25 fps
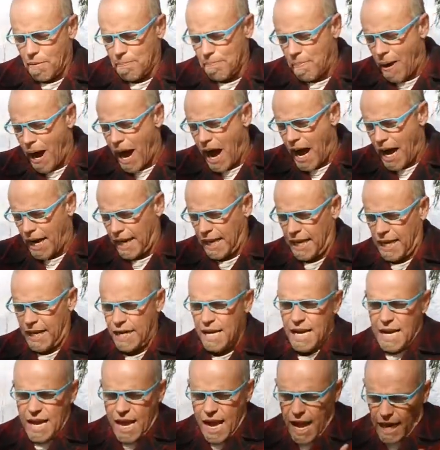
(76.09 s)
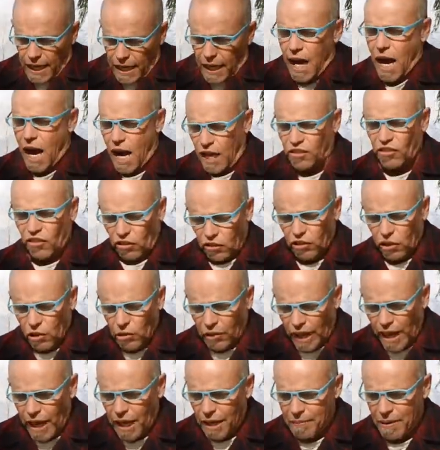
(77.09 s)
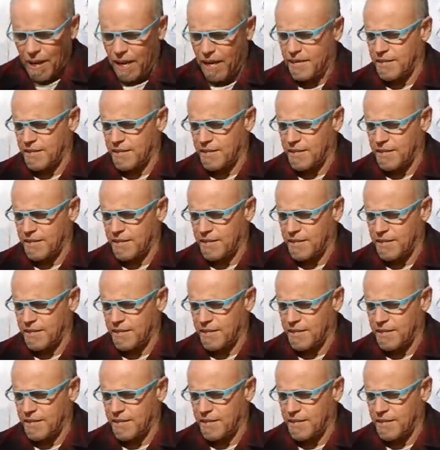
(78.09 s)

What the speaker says: body and causes leukemia.